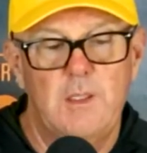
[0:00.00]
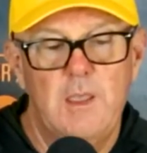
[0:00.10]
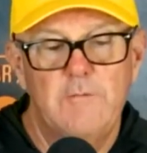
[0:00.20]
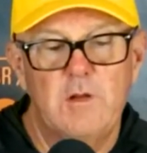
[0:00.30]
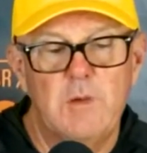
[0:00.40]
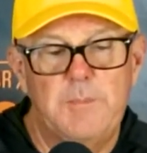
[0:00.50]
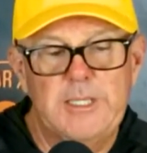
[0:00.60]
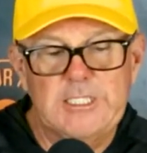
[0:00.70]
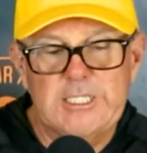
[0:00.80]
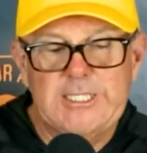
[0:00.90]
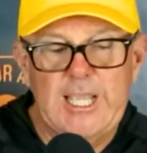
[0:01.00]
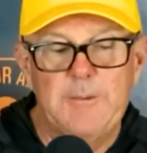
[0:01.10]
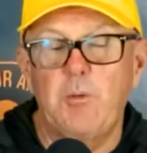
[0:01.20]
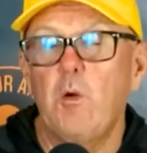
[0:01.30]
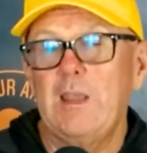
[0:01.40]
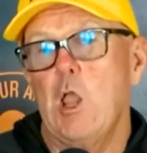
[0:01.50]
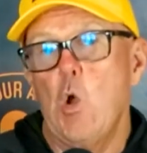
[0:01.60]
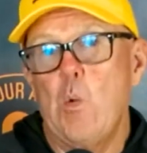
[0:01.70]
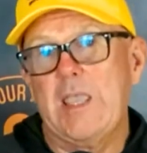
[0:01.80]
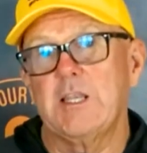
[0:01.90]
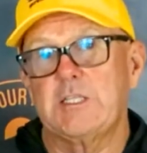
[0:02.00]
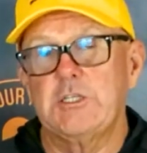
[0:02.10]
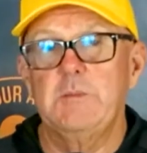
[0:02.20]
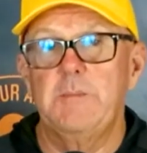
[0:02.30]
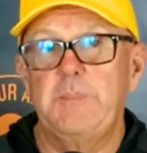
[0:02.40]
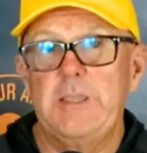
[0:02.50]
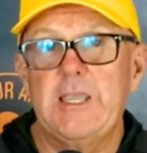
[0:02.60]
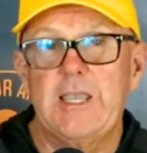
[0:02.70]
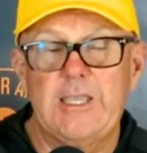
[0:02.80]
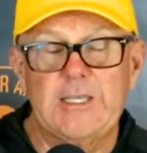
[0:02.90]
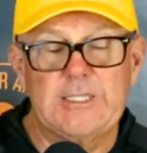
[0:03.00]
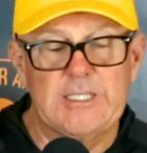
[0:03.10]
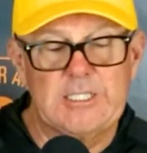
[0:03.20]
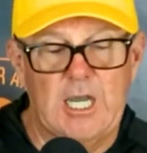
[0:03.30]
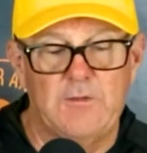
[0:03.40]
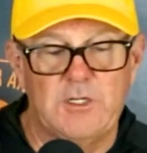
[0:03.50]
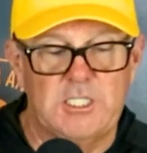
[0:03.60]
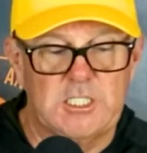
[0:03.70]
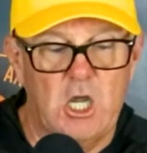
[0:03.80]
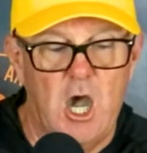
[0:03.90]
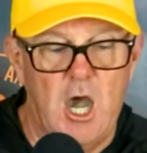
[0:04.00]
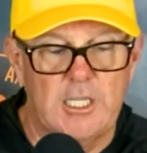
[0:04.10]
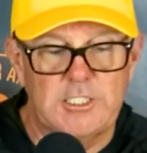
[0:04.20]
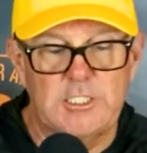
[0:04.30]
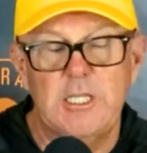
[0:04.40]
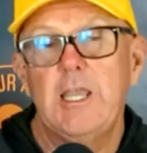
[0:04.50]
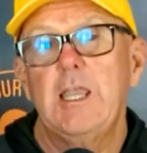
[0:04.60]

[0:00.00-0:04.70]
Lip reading: From a business standpoint, we can assume that BASS covers its costs